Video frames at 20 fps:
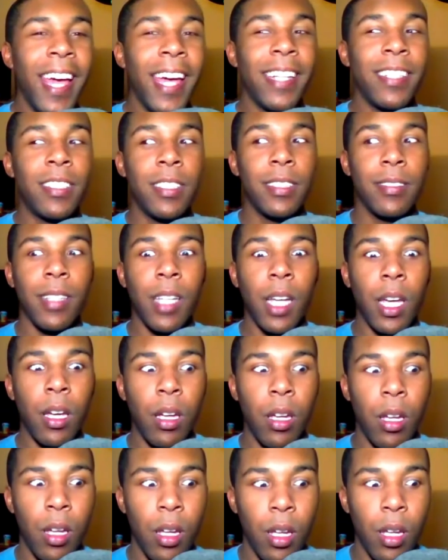And she's
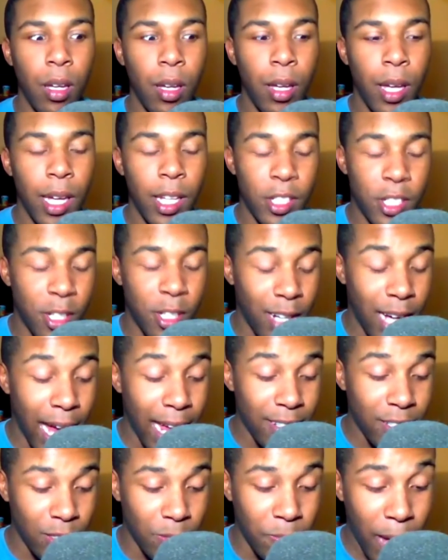like, and she
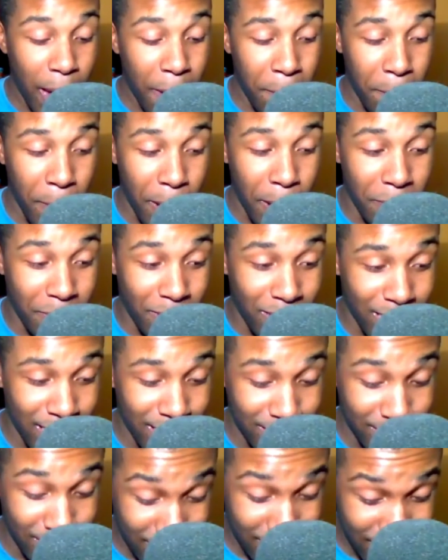has those bad
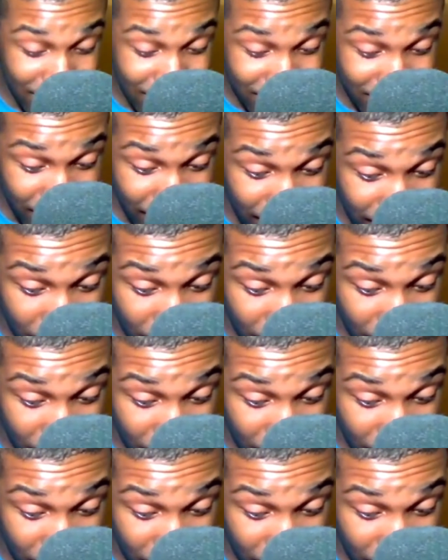memories, and she's